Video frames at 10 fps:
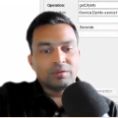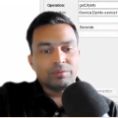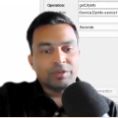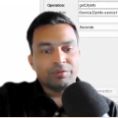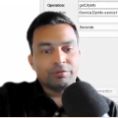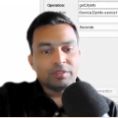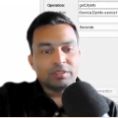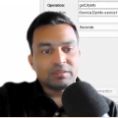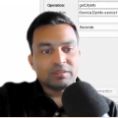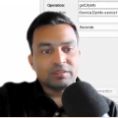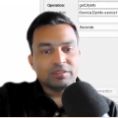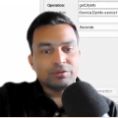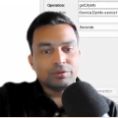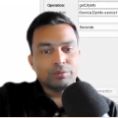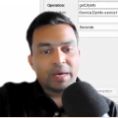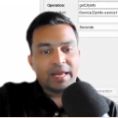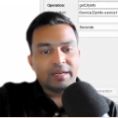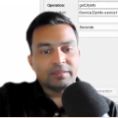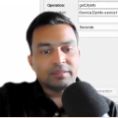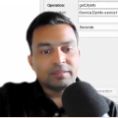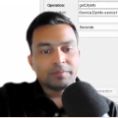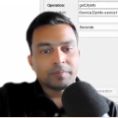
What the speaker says: when we were discussing SOAP palette.